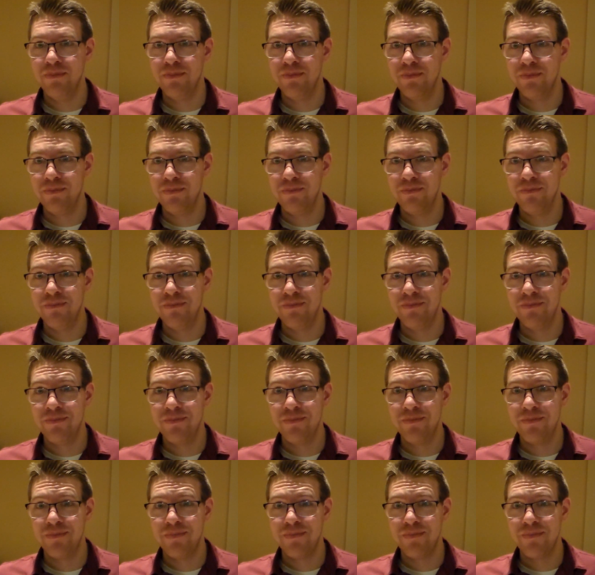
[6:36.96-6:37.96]

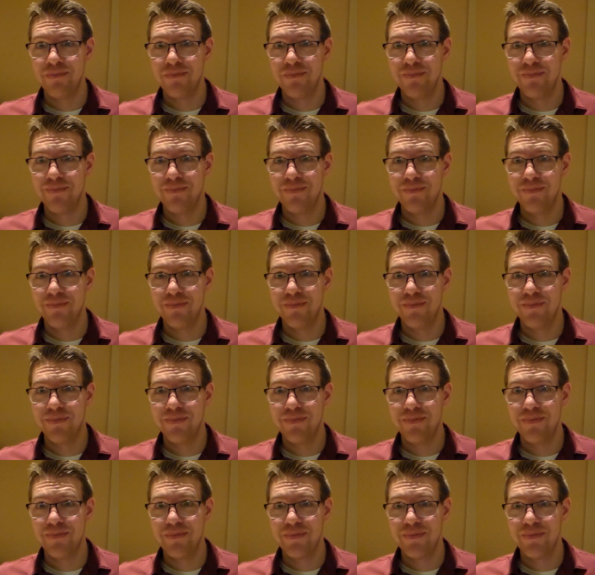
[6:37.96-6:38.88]
[no speech]